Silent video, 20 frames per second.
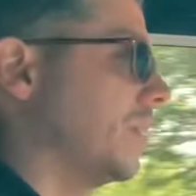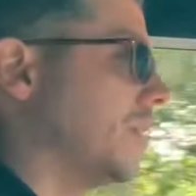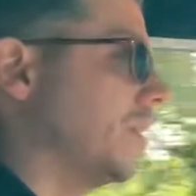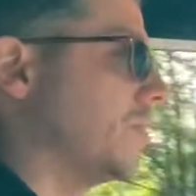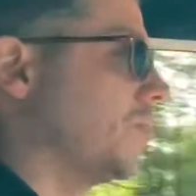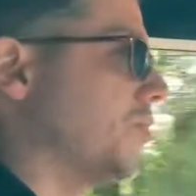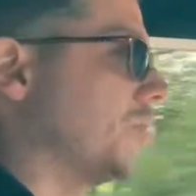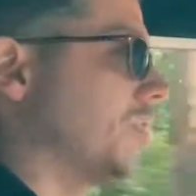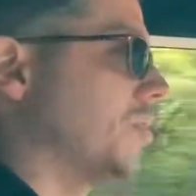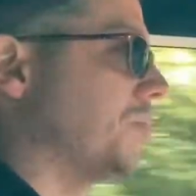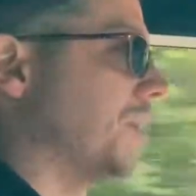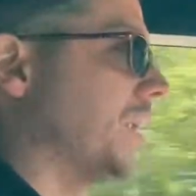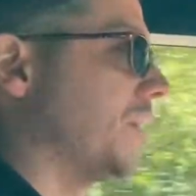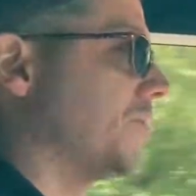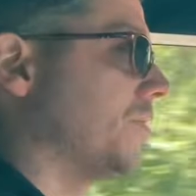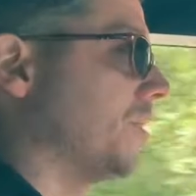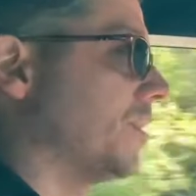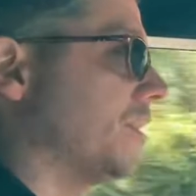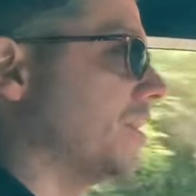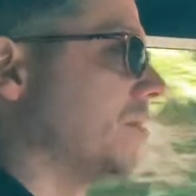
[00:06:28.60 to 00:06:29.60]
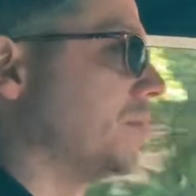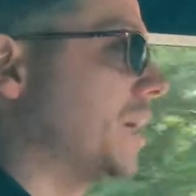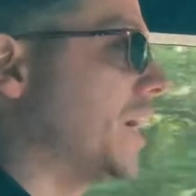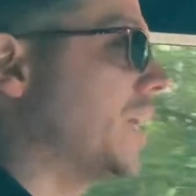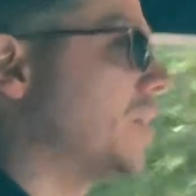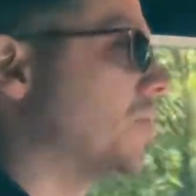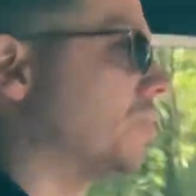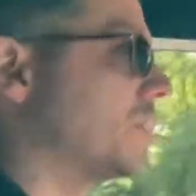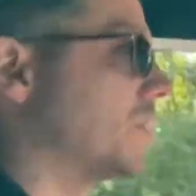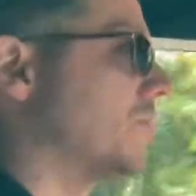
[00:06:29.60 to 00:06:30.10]
one of the benefits of the
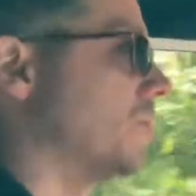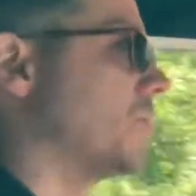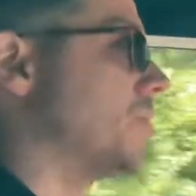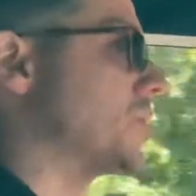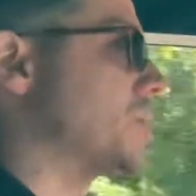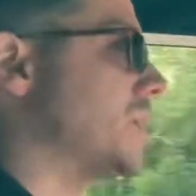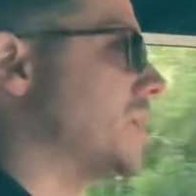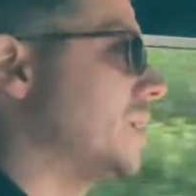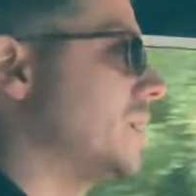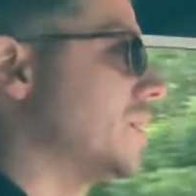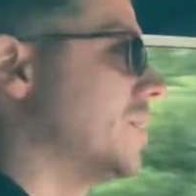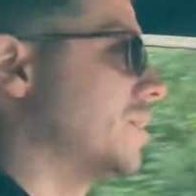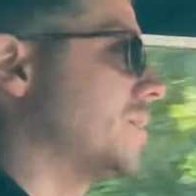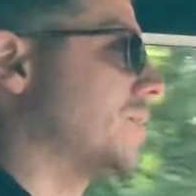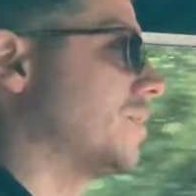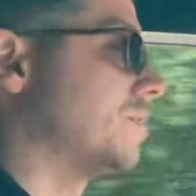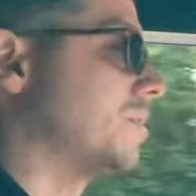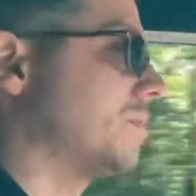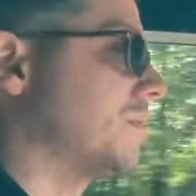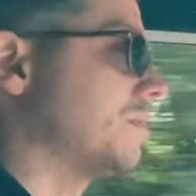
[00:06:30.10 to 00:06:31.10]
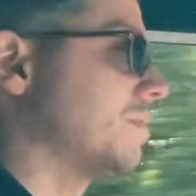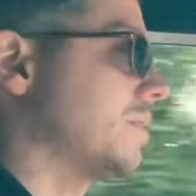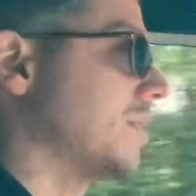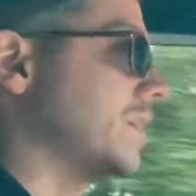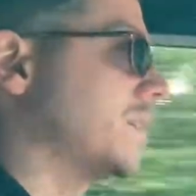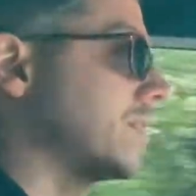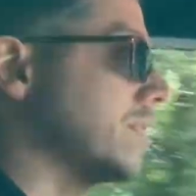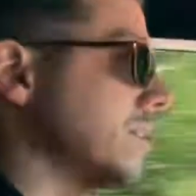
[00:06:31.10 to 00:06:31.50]
manual conversion is it's